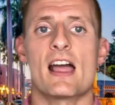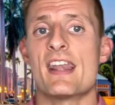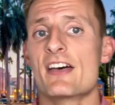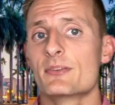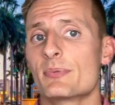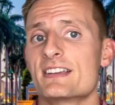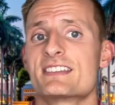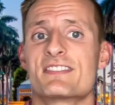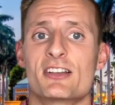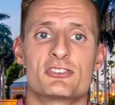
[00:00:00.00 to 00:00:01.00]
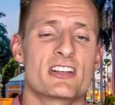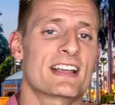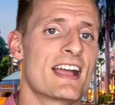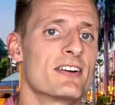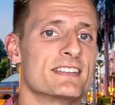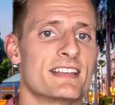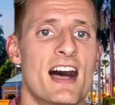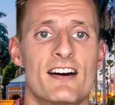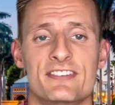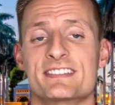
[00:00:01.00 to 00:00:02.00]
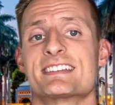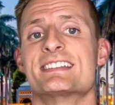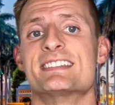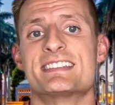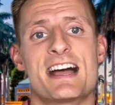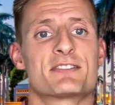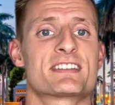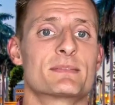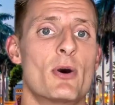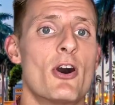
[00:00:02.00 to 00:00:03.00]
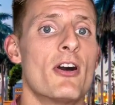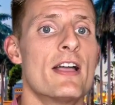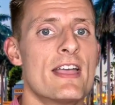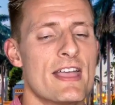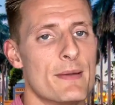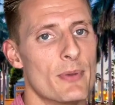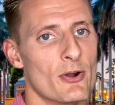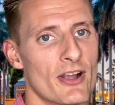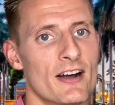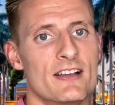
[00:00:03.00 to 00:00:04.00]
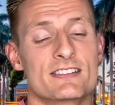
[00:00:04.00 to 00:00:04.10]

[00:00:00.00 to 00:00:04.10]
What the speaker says: Another place you have to go check out is obviously the Town Center Mall in Boca.